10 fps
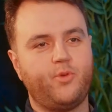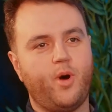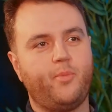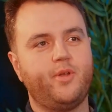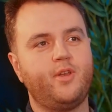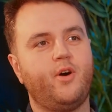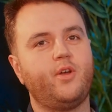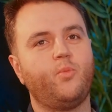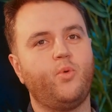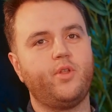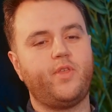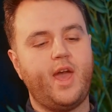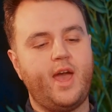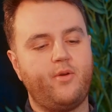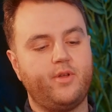you up at night? What are
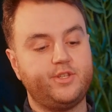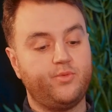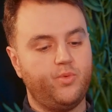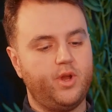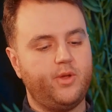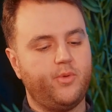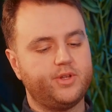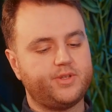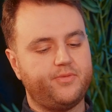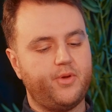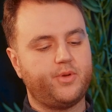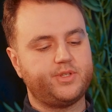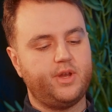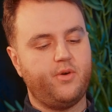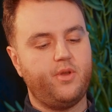the areas you really want us to
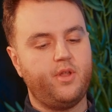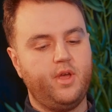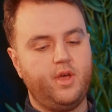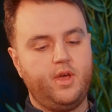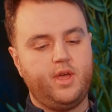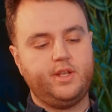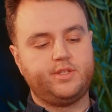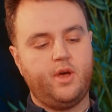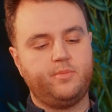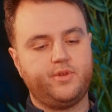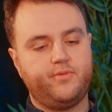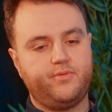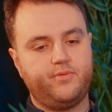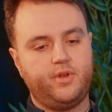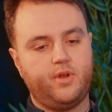focus in on in terms of,
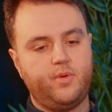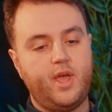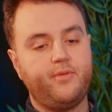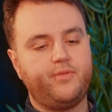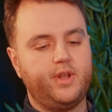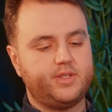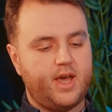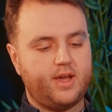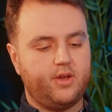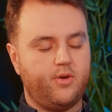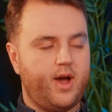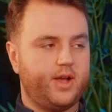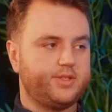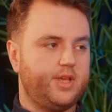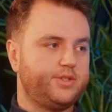if an attacker got
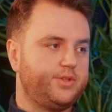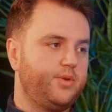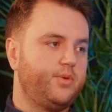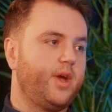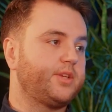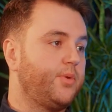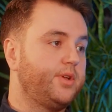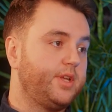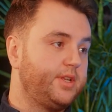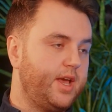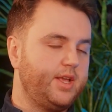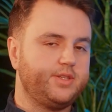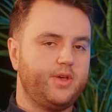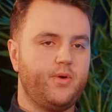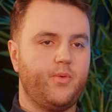access to X, Y, and Z
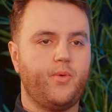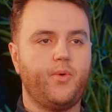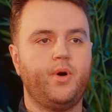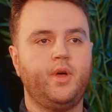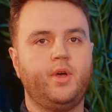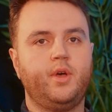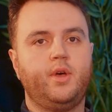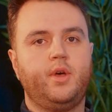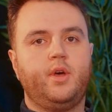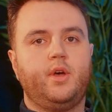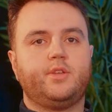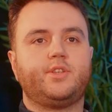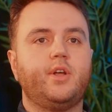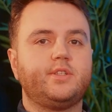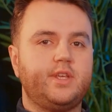data or
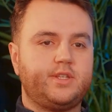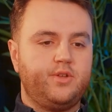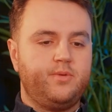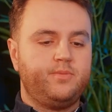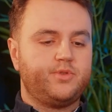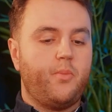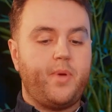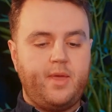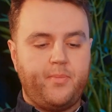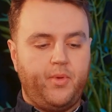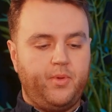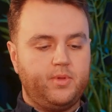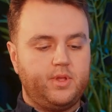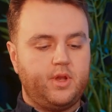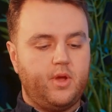certain systems or
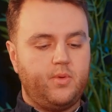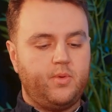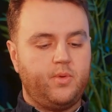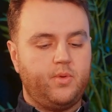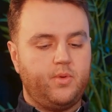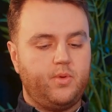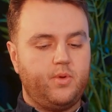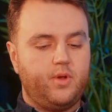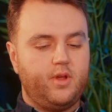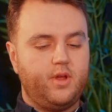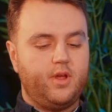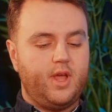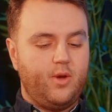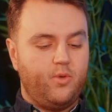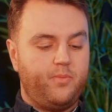people,
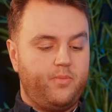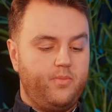it would